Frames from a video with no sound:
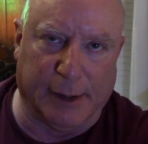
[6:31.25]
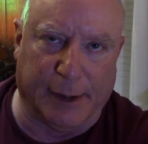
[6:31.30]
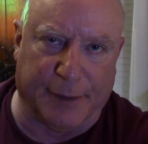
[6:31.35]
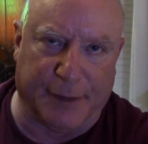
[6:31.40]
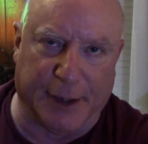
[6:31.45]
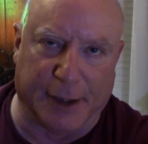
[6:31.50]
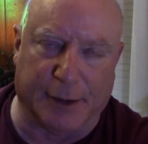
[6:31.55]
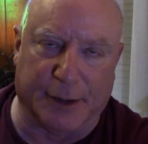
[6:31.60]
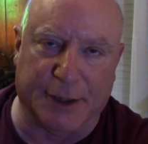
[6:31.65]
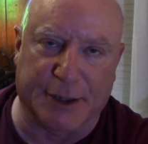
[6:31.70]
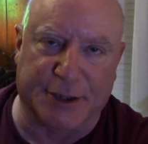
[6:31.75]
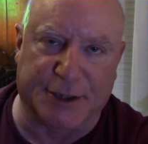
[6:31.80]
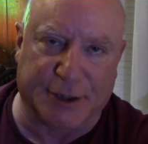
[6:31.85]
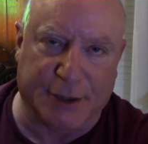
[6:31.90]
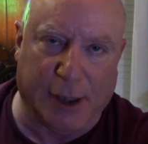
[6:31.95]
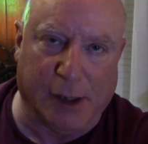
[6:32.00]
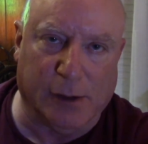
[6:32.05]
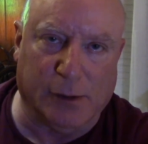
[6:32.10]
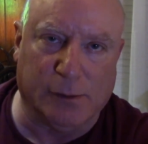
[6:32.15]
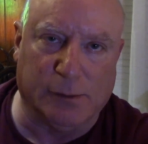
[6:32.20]
there is
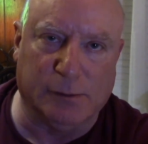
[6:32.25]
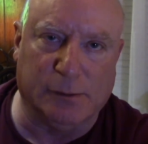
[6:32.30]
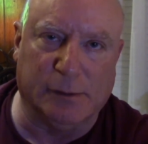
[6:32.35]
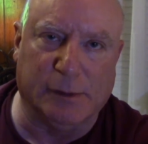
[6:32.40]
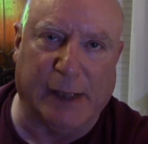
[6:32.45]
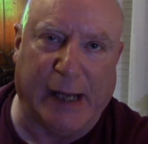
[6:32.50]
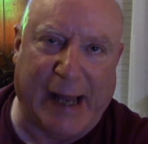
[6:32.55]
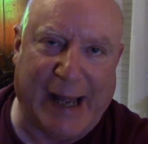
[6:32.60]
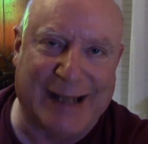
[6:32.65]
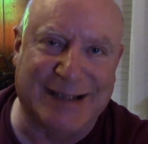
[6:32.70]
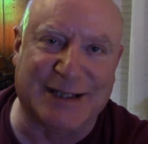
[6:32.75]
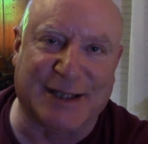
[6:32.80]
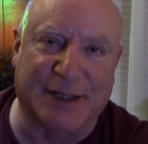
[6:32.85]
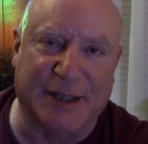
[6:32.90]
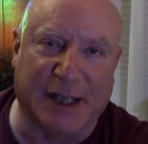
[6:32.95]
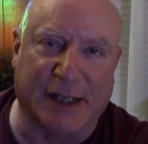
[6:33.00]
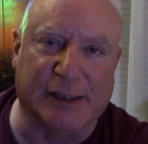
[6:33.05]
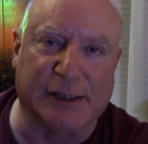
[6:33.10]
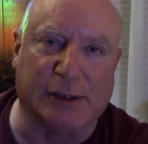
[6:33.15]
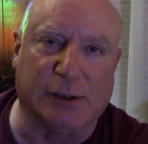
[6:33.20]
no
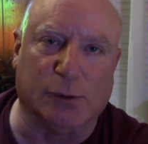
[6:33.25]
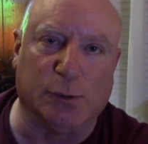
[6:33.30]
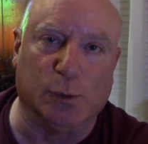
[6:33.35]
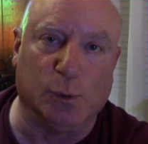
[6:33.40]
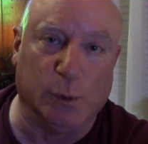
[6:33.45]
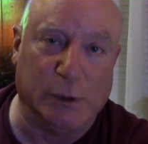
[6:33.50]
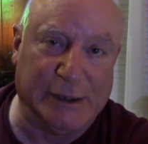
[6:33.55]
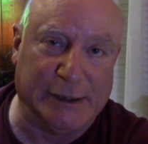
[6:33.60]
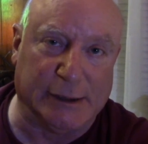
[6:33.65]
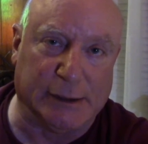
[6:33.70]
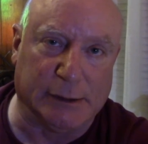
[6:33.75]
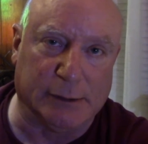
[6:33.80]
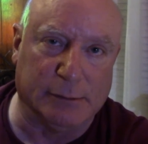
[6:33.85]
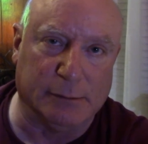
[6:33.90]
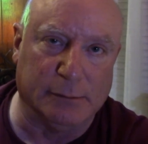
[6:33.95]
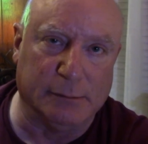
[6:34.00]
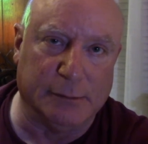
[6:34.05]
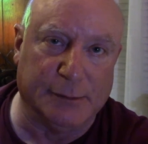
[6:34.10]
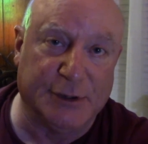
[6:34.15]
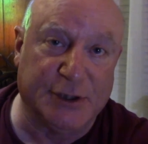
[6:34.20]
antithetical will
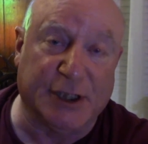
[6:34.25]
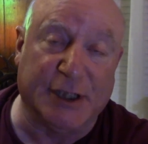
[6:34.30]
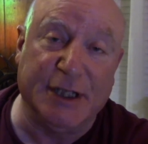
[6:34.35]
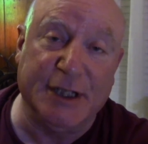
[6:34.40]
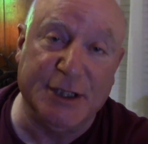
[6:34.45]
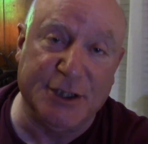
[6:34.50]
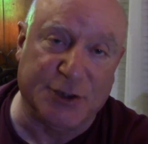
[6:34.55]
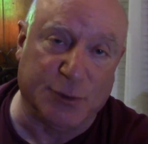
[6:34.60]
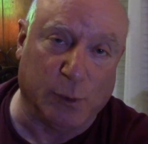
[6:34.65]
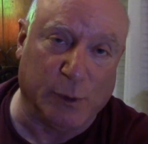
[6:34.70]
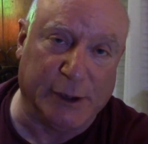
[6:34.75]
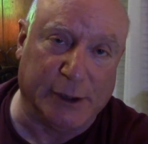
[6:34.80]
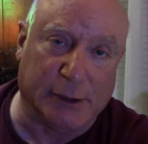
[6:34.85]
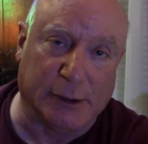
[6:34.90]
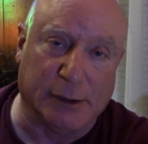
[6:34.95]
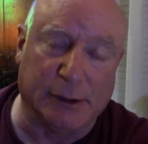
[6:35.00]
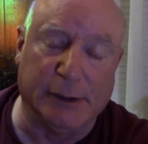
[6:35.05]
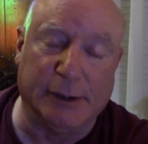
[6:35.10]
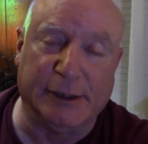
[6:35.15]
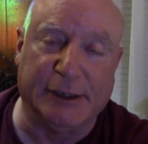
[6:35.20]
to His
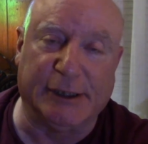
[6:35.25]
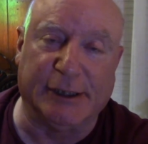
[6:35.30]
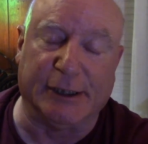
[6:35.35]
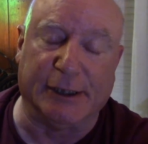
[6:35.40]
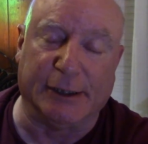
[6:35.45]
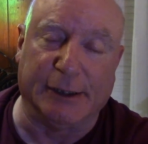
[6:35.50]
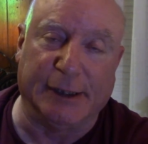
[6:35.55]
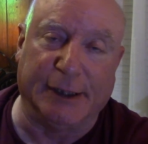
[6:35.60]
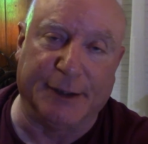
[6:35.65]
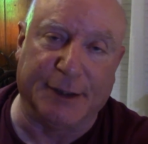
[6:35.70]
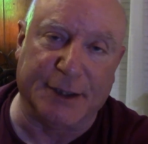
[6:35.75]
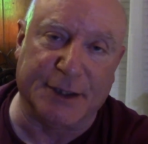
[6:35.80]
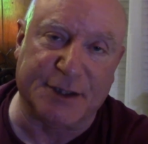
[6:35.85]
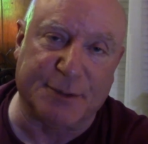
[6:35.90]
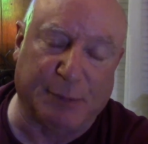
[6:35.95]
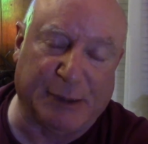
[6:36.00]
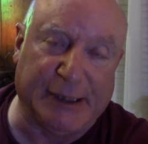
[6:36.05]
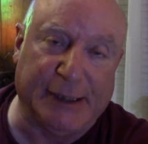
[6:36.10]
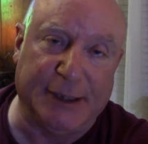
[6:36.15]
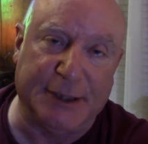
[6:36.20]
will here in
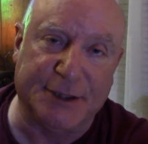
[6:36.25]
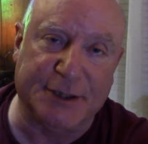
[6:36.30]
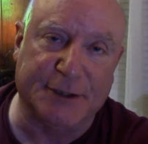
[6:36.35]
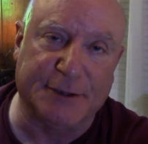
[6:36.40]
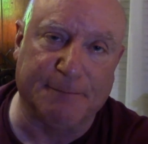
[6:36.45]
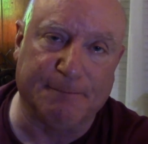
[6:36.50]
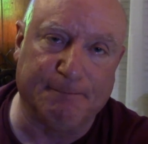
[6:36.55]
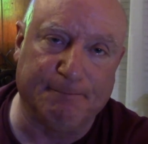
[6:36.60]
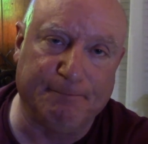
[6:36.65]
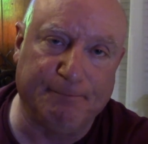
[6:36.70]
this place.